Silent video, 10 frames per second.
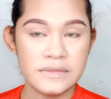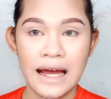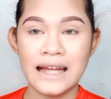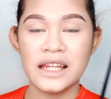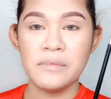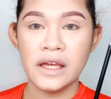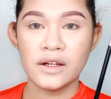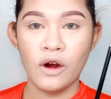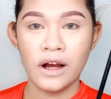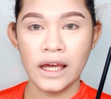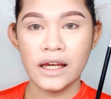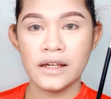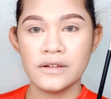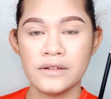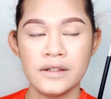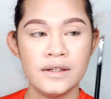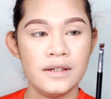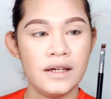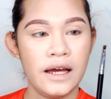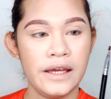Ate May Roque.
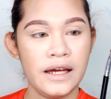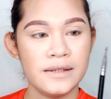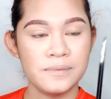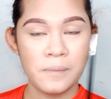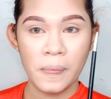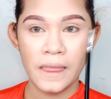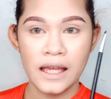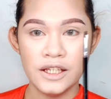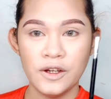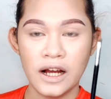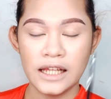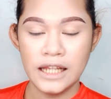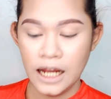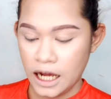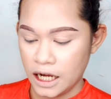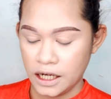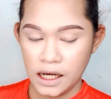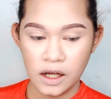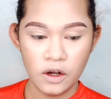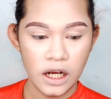Ayan. Yung kanilang
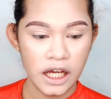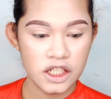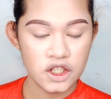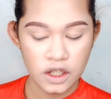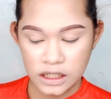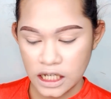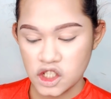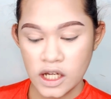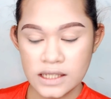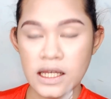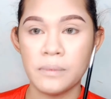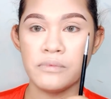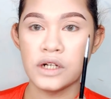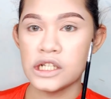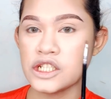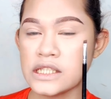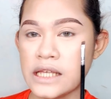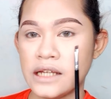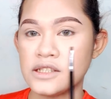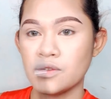collection na Jessup brush
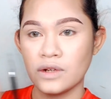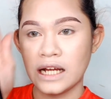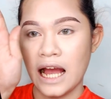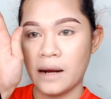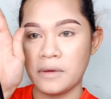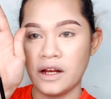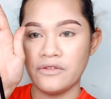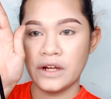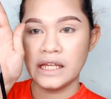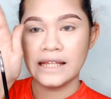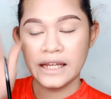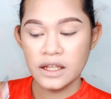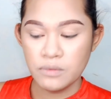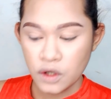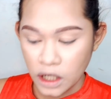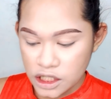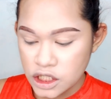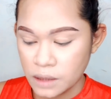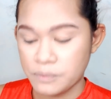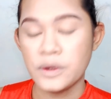set. So, kung naghahanap kayo ng very tiny brush
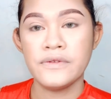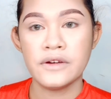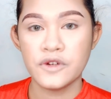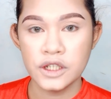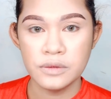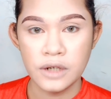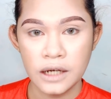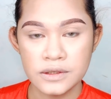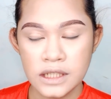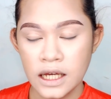na perfect for your brows,